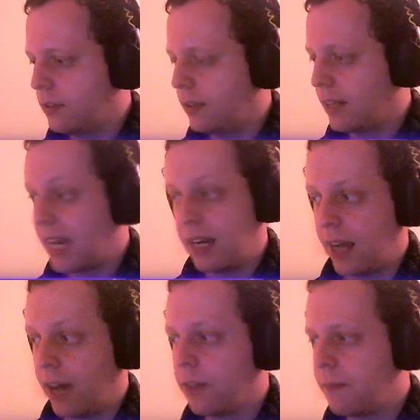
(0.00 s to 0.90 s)
Can
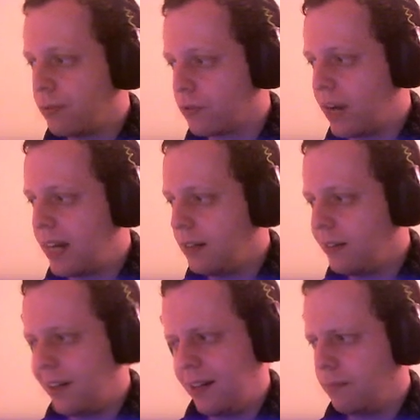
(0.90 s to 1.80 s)
other people ride it?
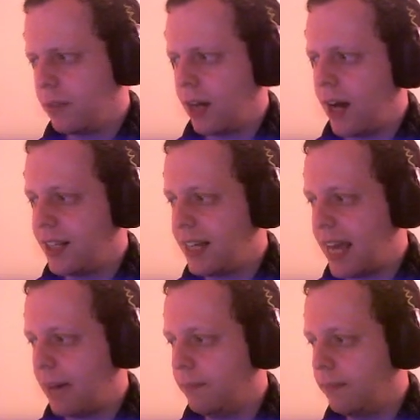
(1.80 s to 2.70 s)
Ask the
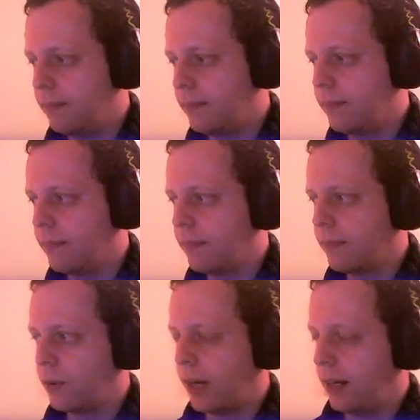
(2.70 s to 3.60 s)
DM,
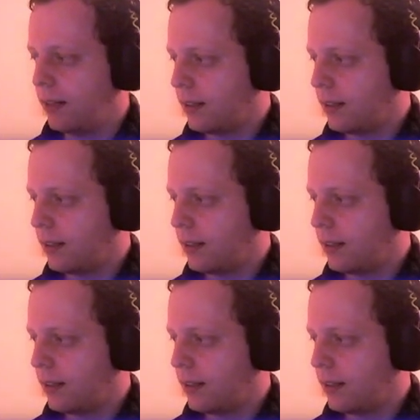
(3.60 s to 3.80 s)
right?